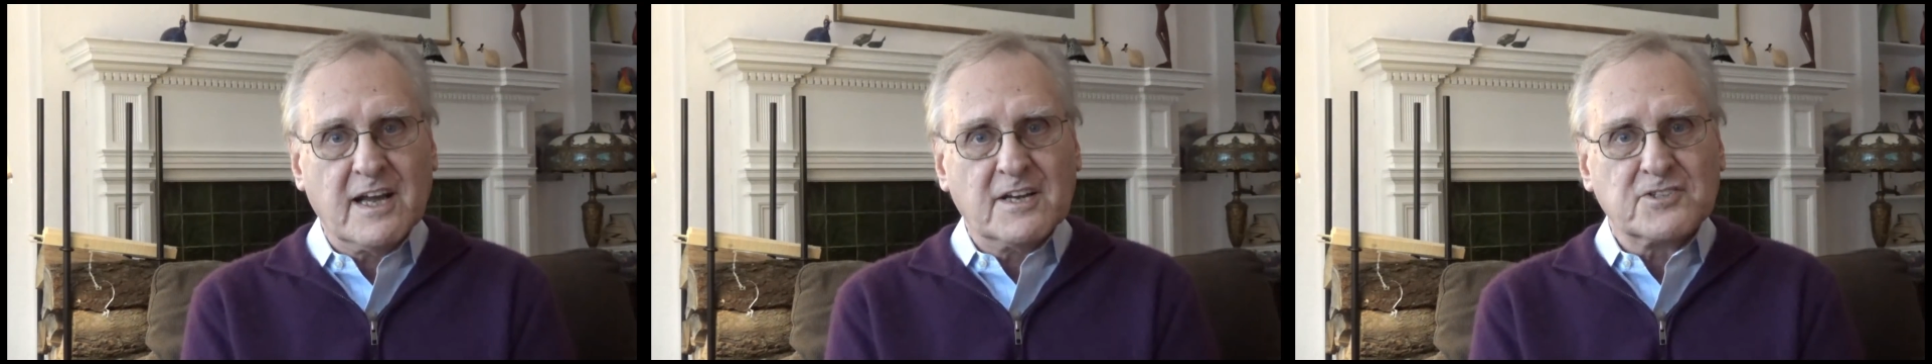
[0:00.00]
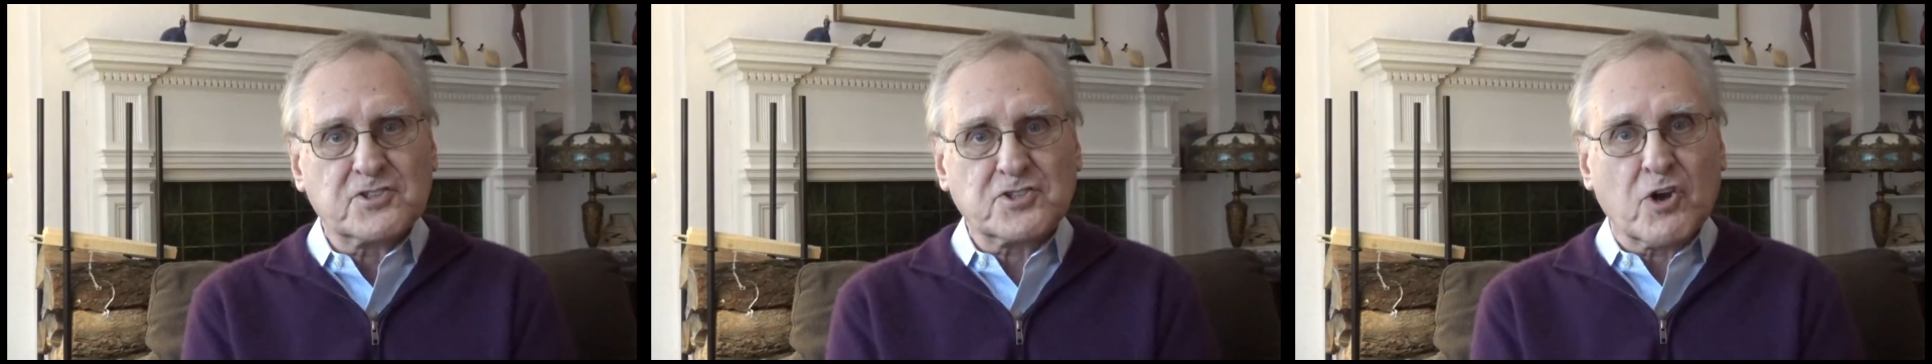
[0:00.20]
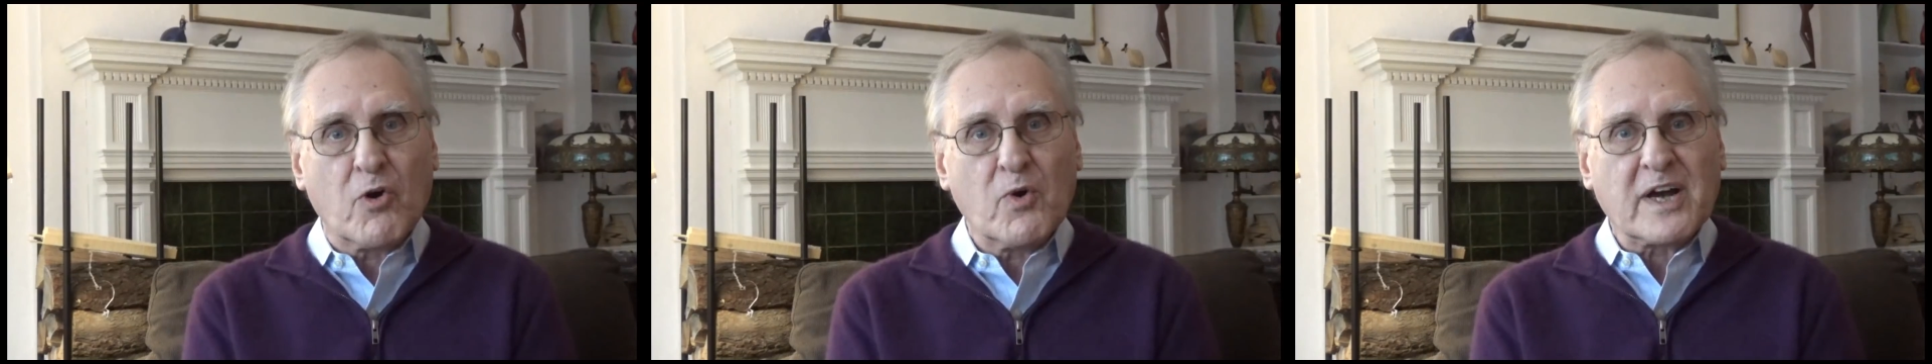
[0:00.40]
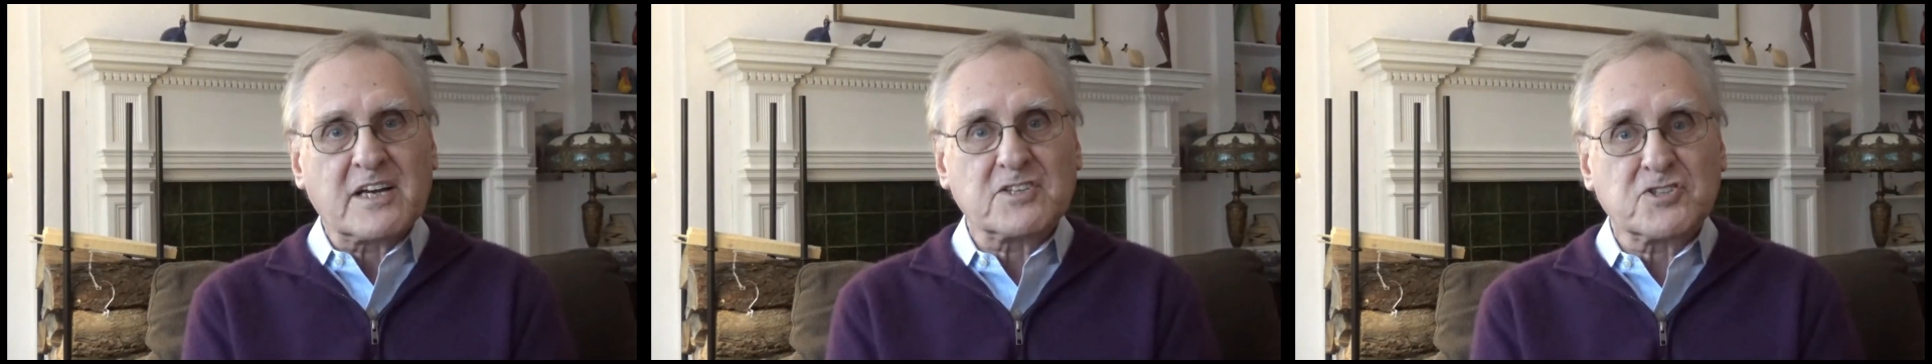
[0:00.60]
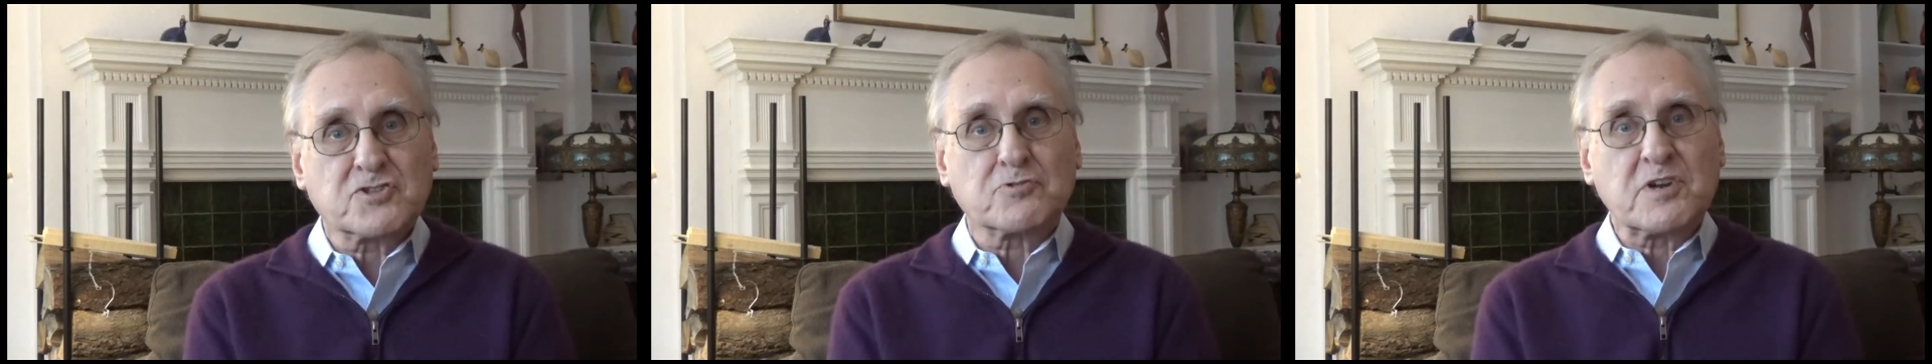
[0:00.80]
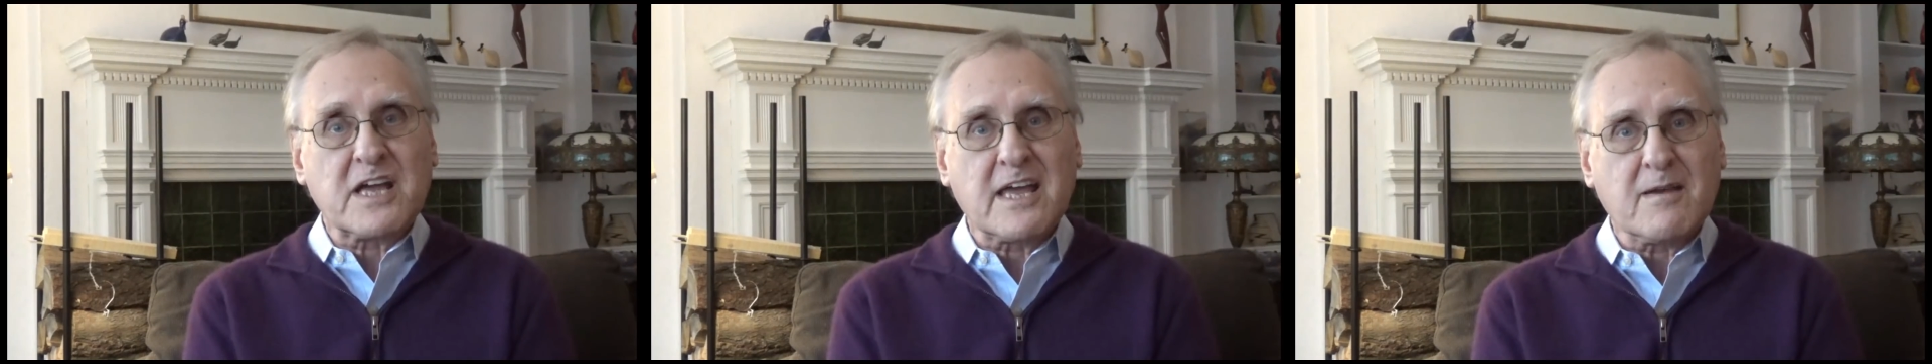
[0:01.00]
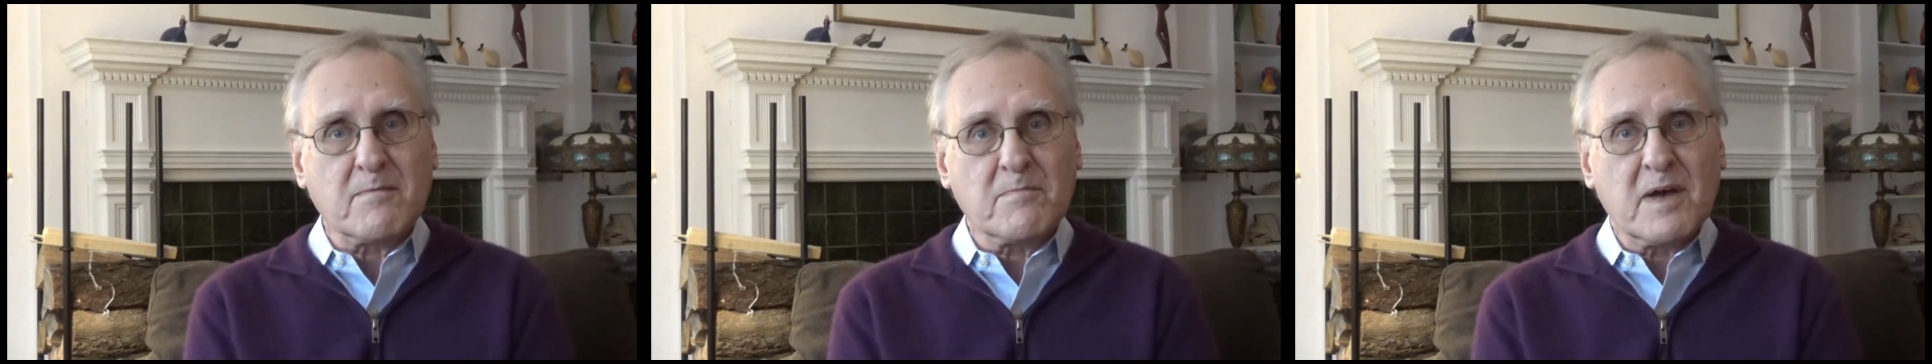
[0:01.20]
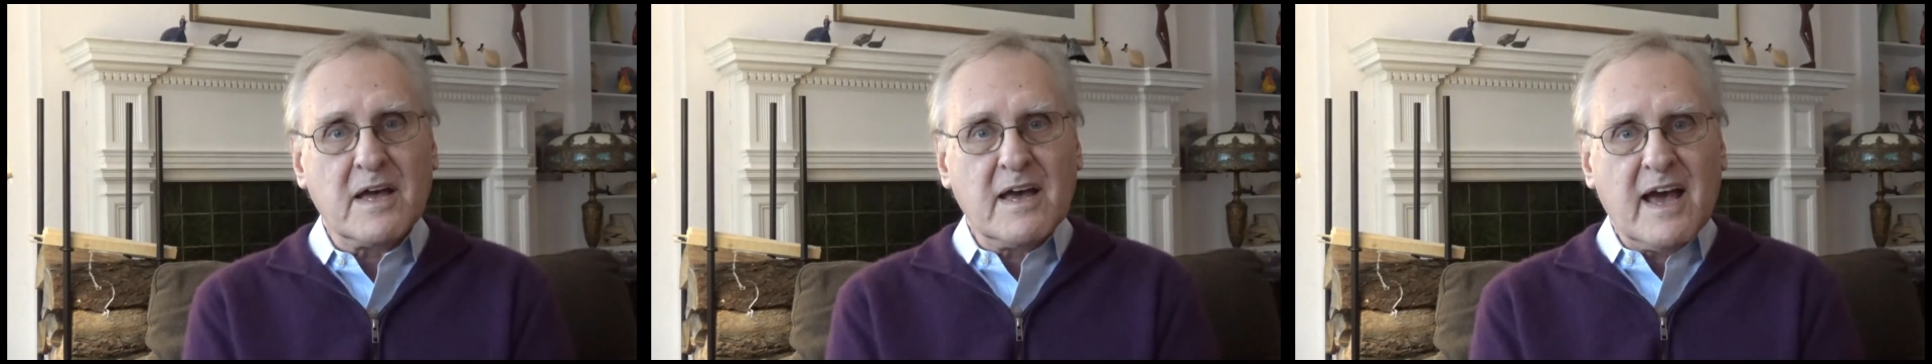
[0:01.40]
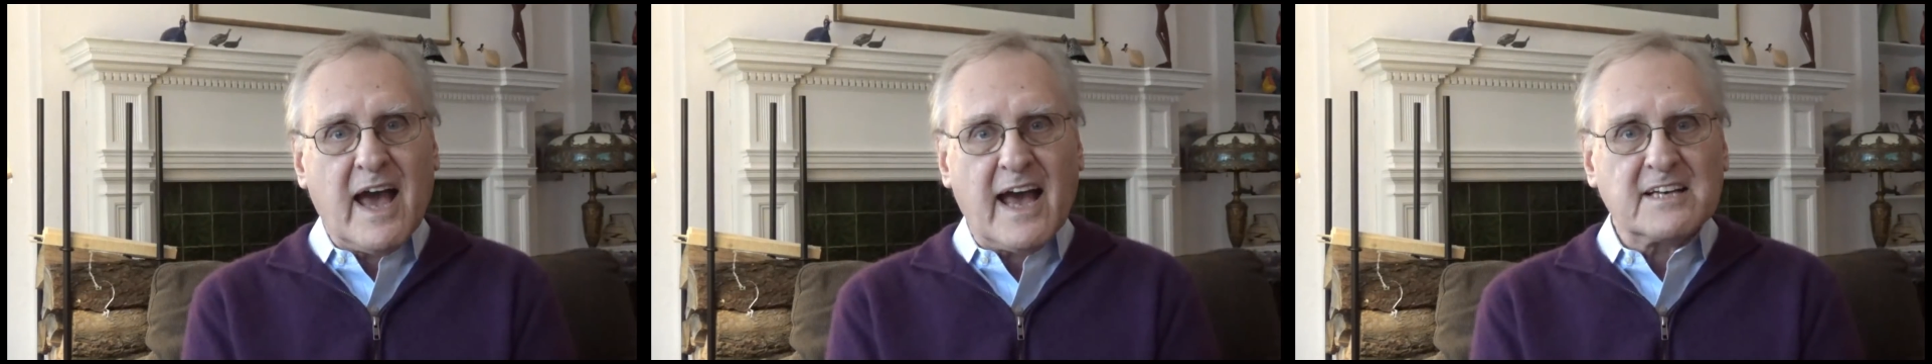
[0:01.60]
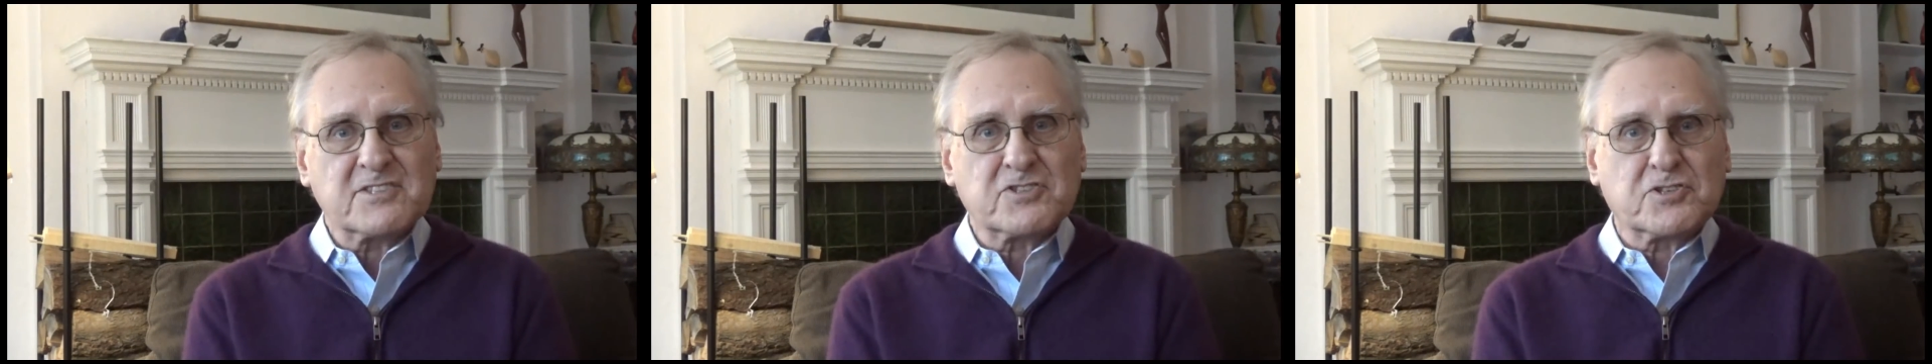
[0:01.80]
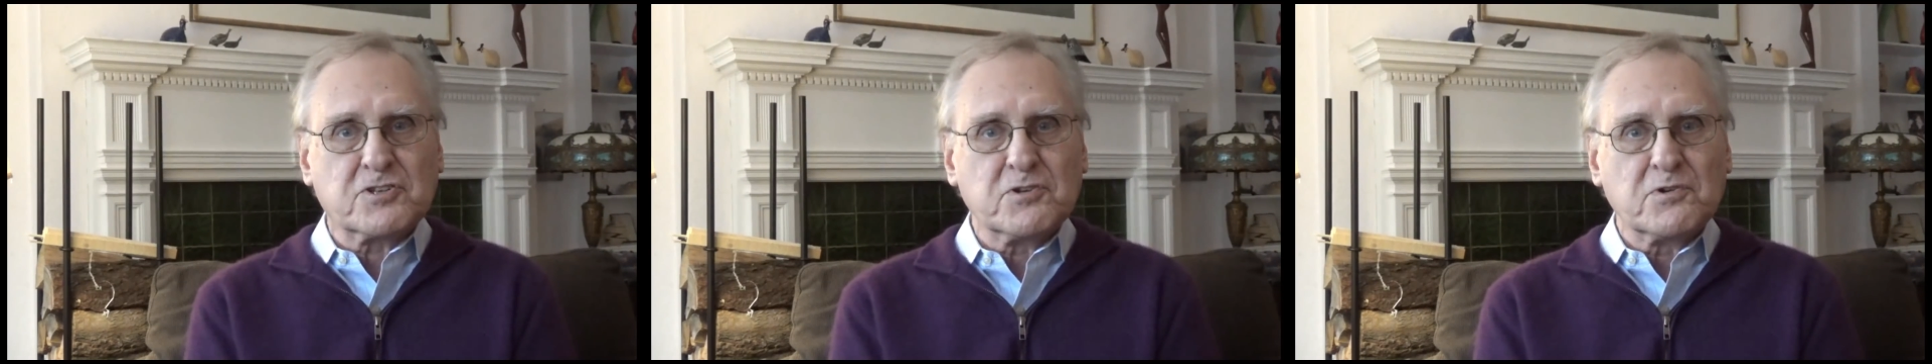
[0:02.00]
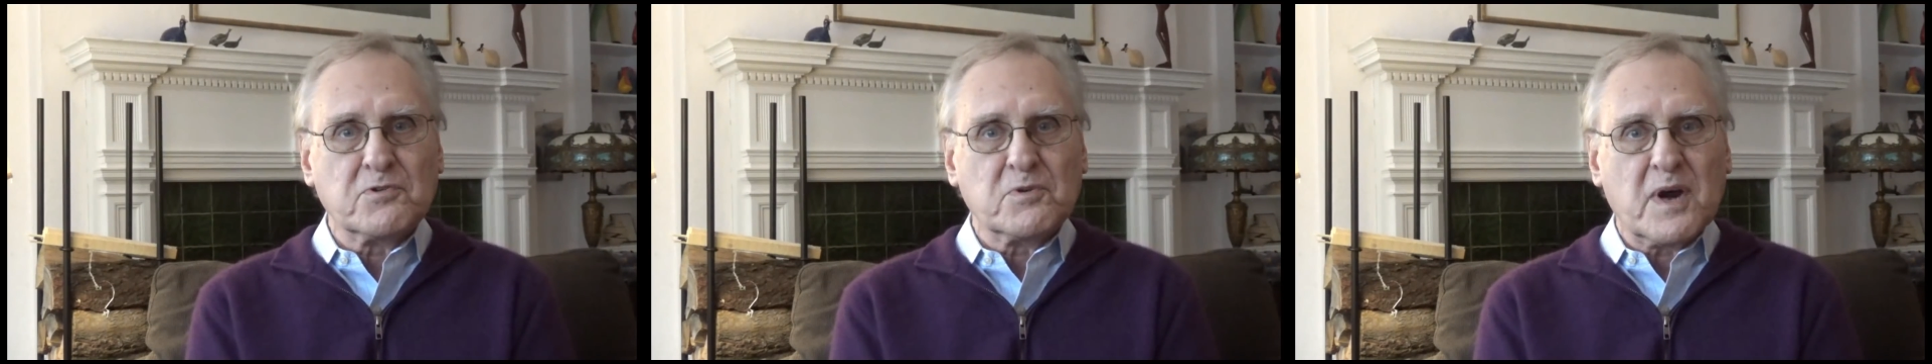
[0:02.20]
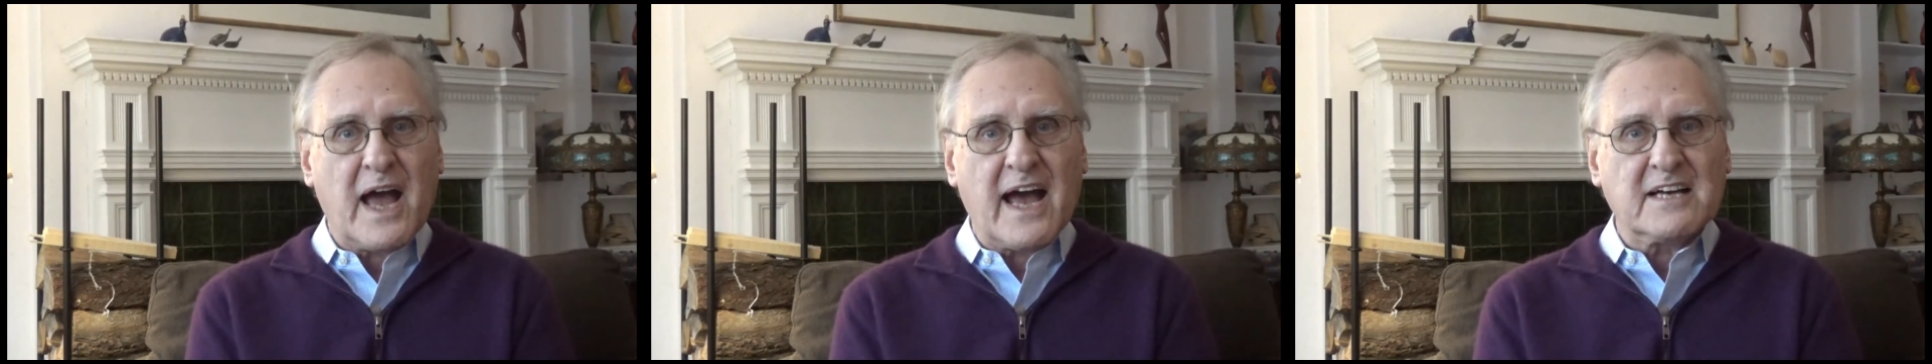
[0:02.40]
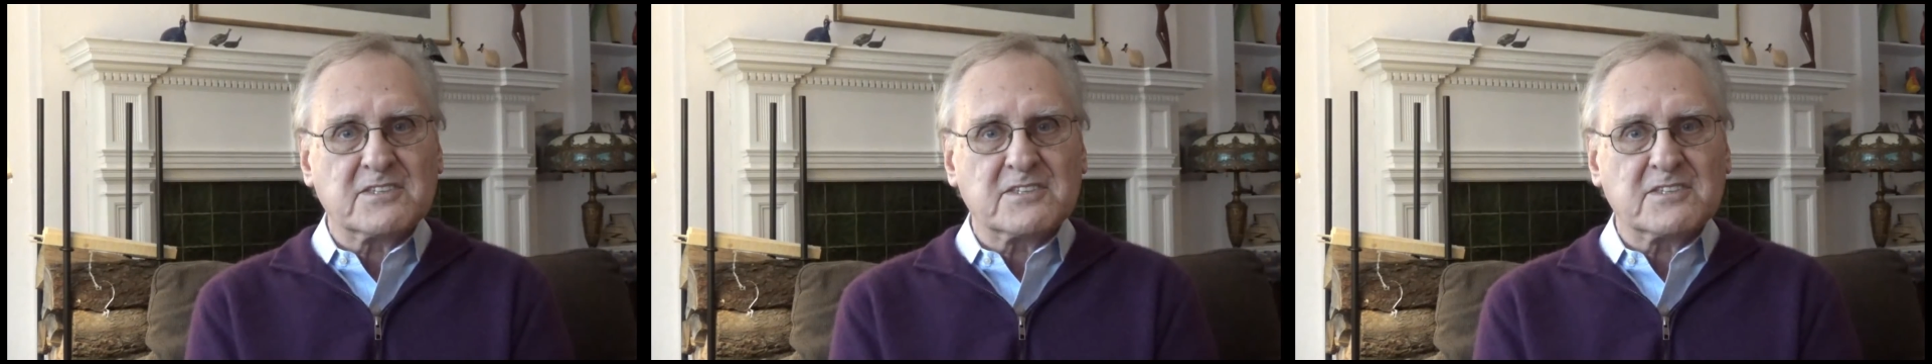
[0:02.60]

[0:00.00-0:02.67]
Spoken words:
so extreme as to